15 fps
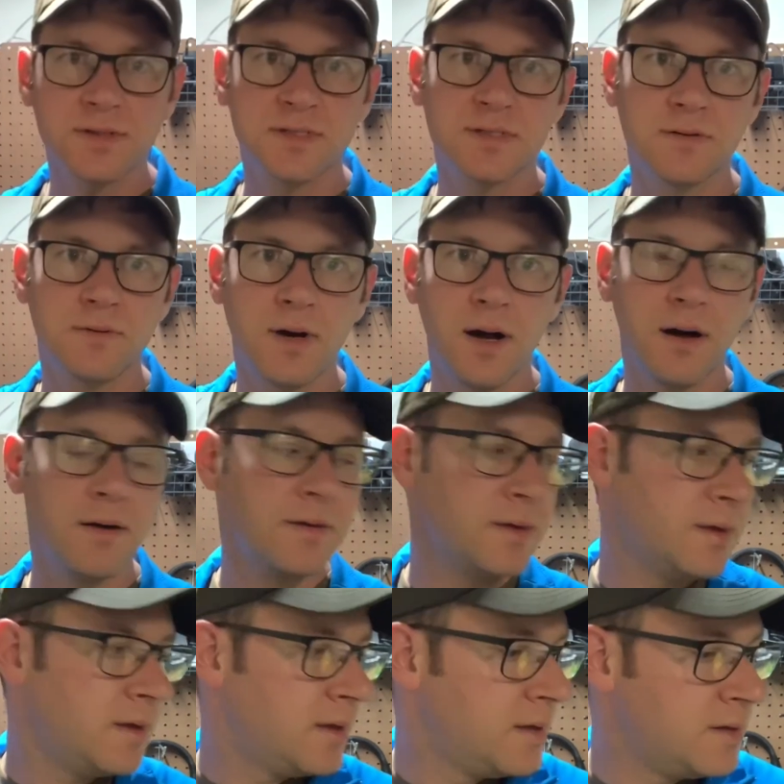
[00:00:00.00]
in a while
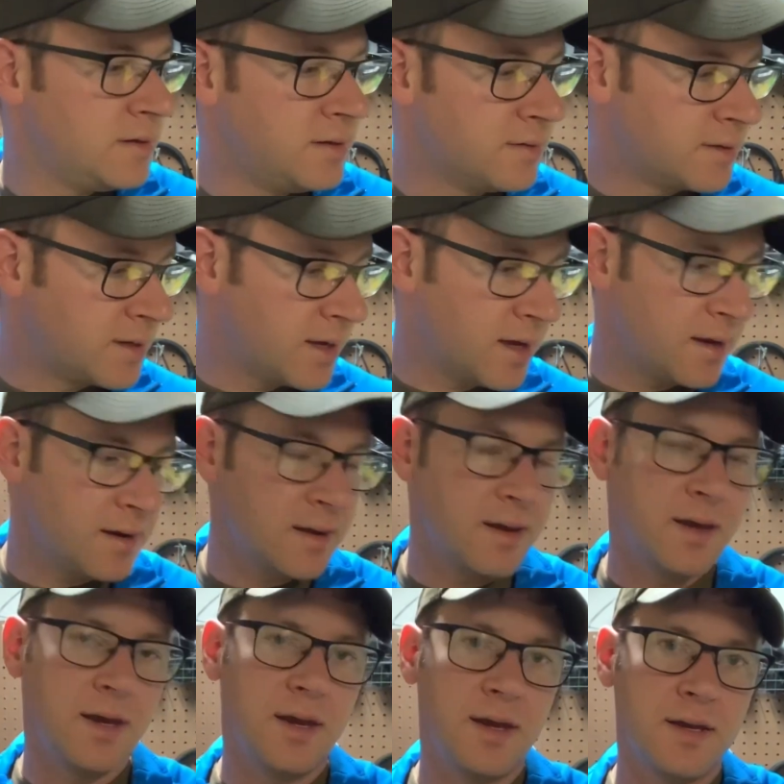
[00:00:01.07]
you get
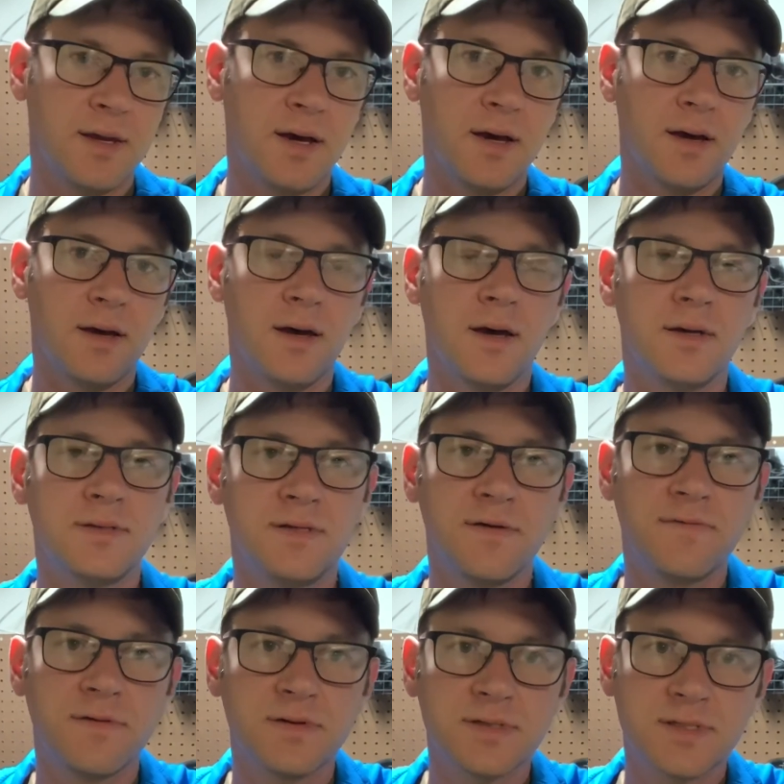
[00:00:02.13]
a
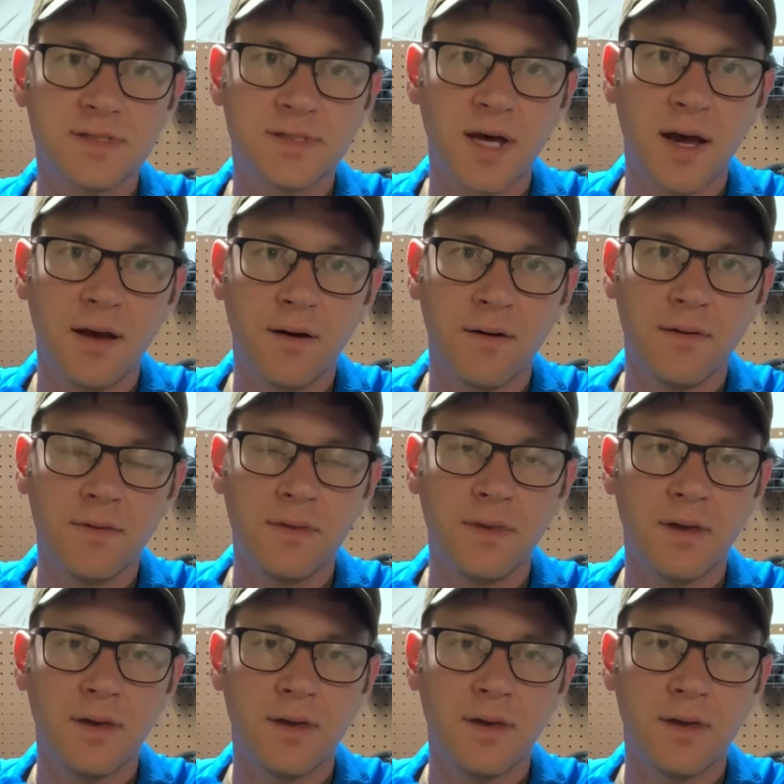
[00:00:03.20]
different style